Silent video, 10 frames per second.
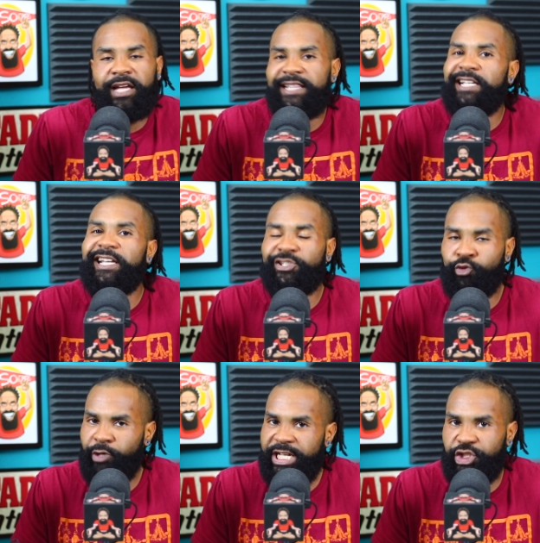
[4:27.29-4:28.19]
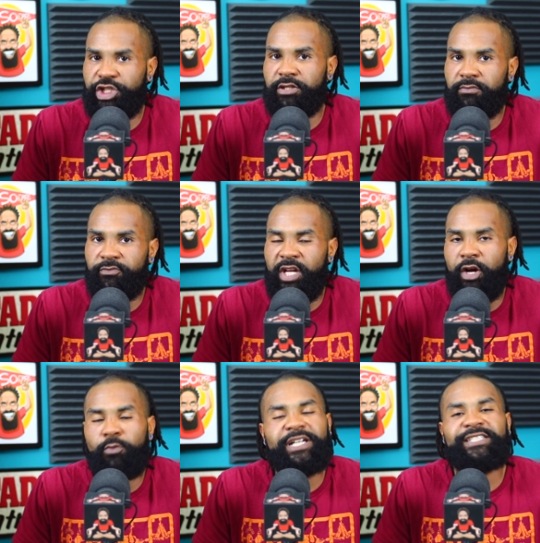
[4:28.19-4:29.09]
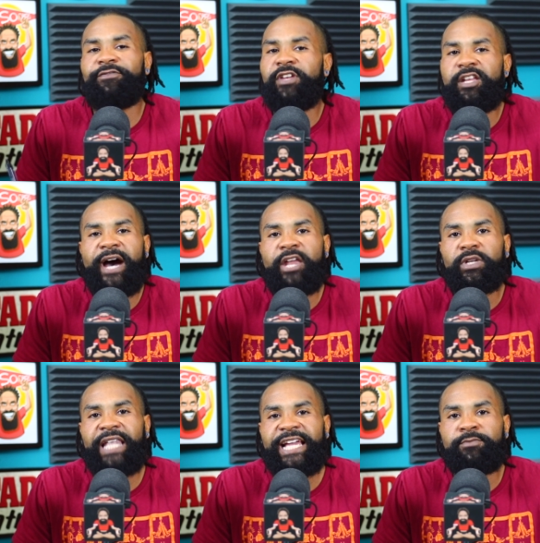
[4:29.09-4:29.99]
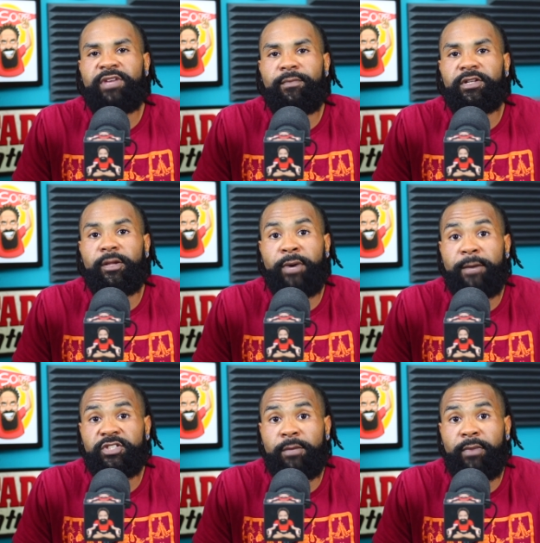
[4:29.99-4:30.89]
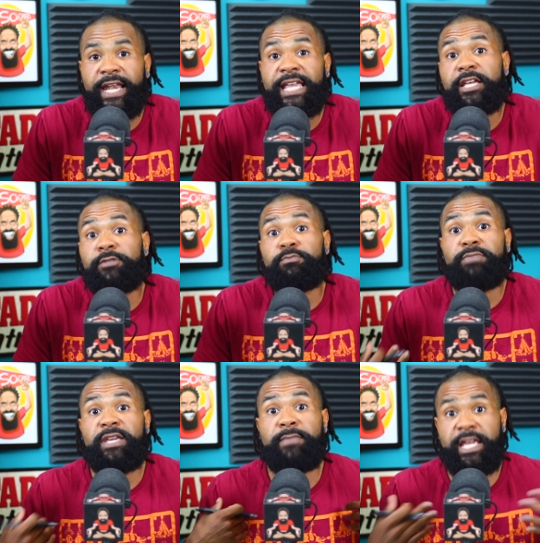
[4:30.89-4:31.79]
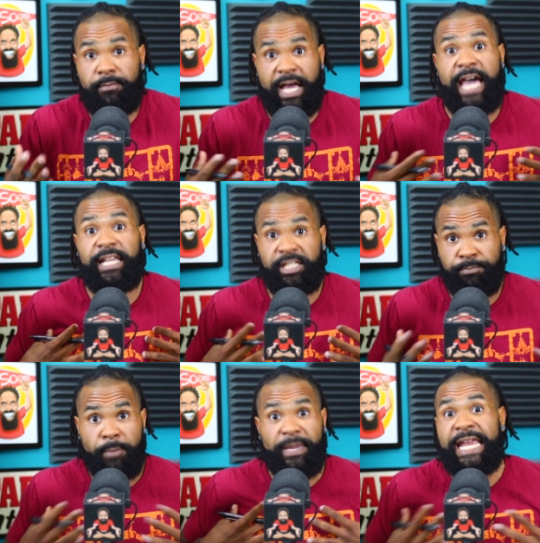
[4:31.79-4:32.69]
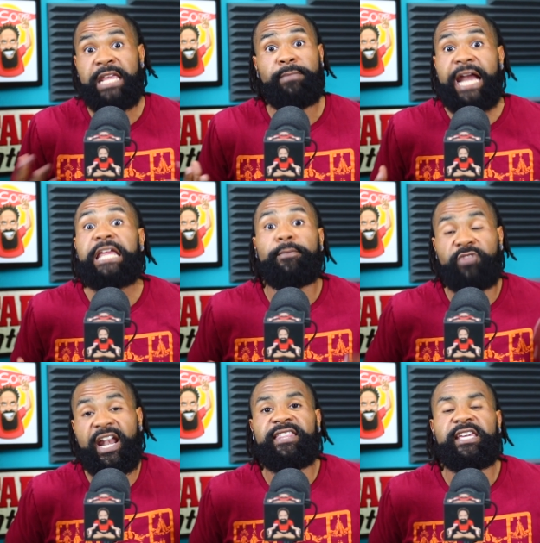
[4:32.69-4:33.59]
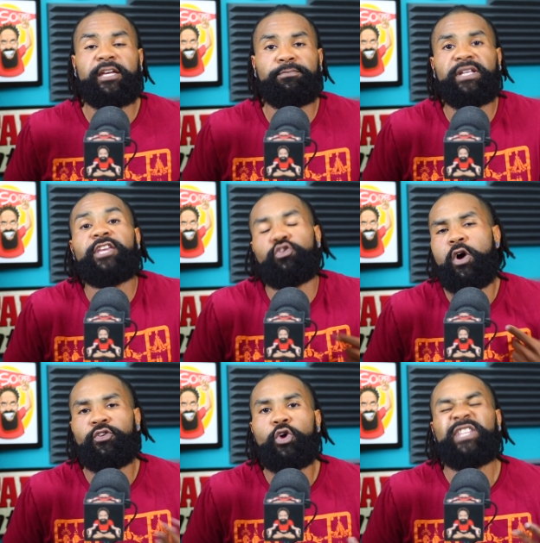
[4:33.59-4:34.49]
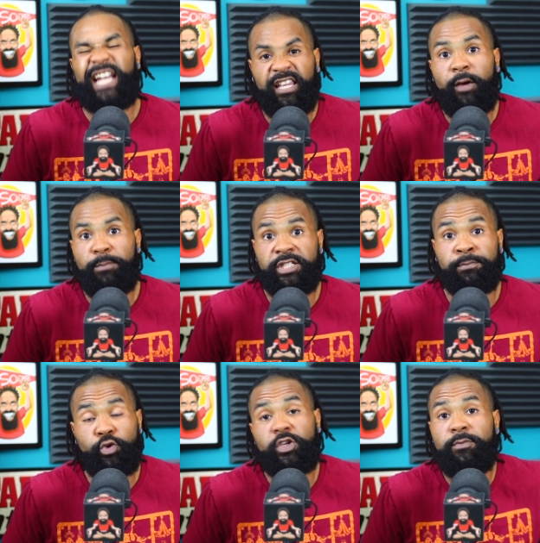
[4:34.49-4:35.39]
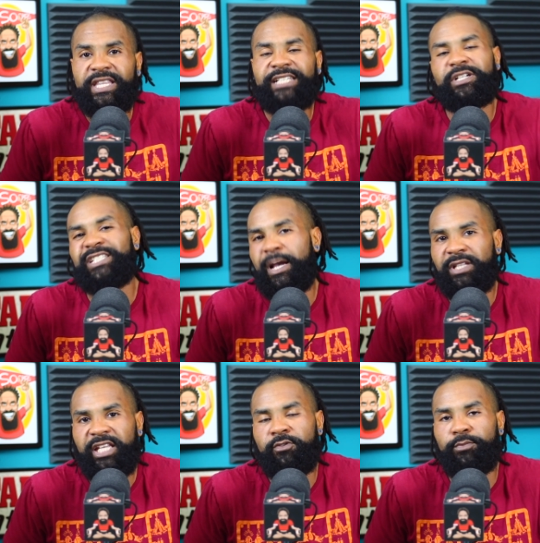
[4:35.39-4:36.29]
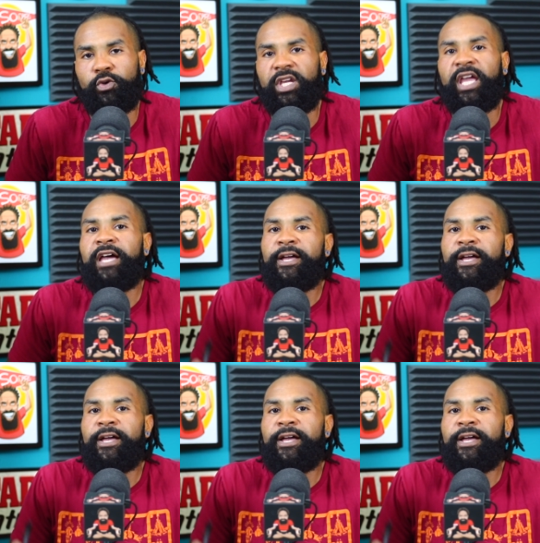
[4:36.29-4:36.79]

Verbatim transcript: I think that's a reach, you know, because if anybody would like to be able to pump somebody, it'd be me. I'd like to pump anybody up that I think could play. You all know that I love me some Buki, but that's because I believe in Buki.